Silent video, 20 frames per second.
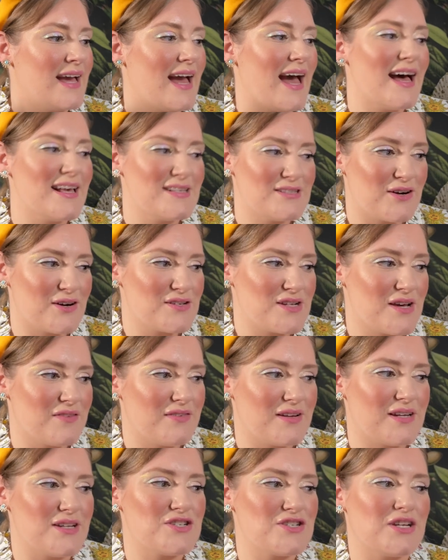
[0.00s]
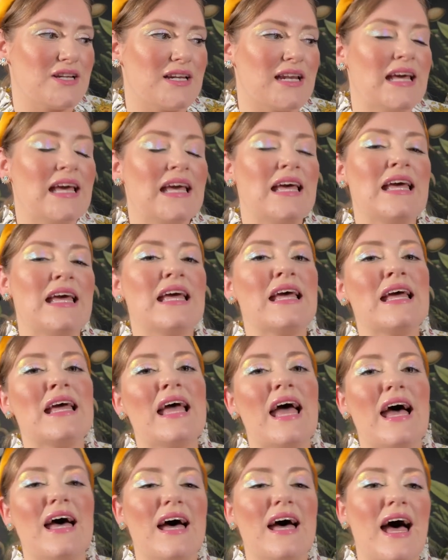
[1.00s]
as our definition.
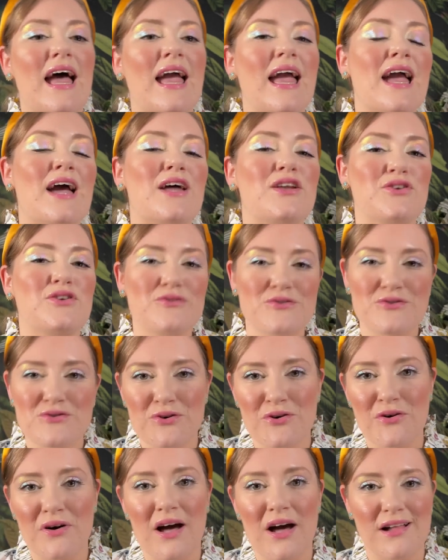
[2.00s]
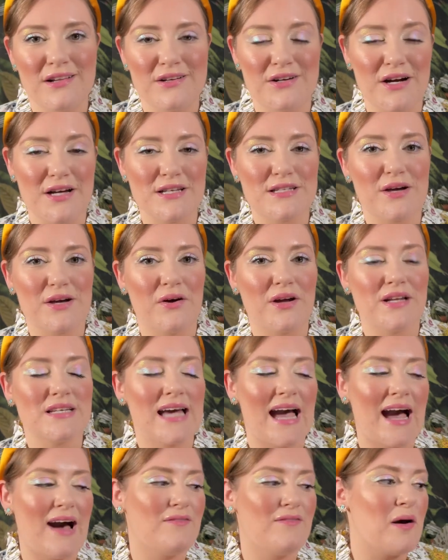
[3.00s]
A neutral color is going to
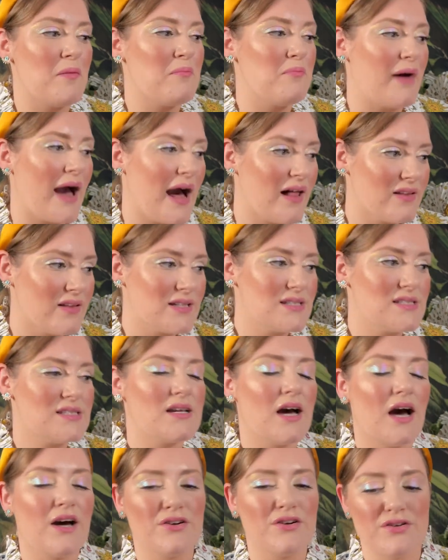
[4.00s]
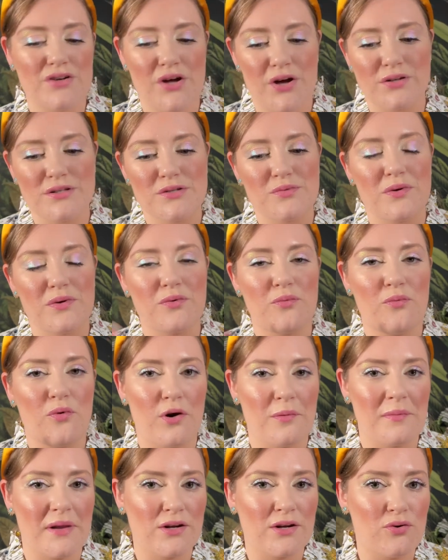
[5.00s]
have balanced undertones with
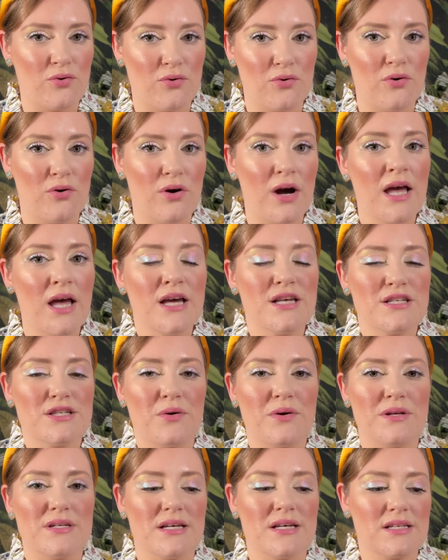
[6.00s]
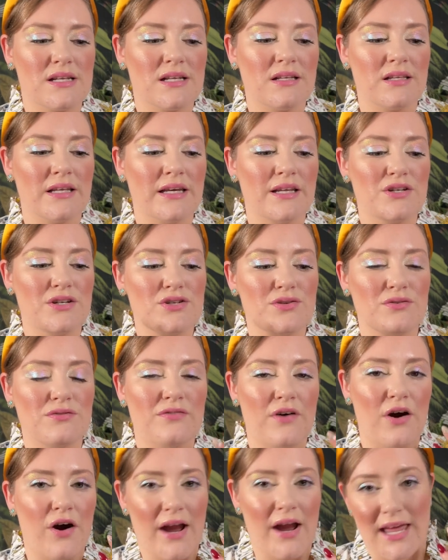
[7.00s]
warm and cool, so it doesn't lean too
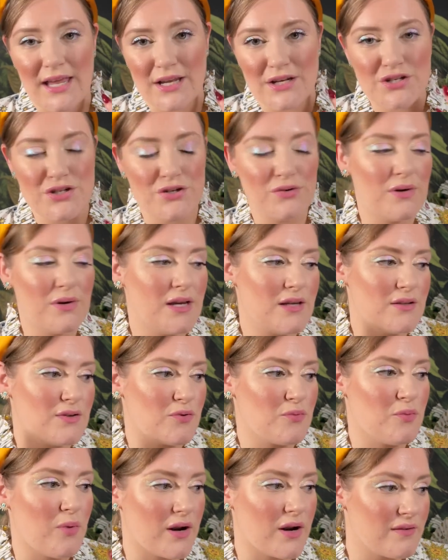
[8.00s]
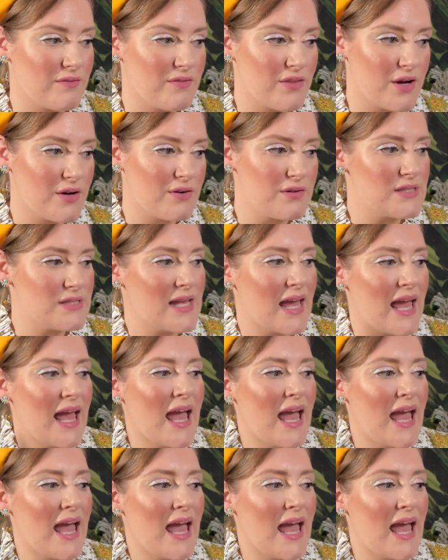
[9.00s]
far into either one of those.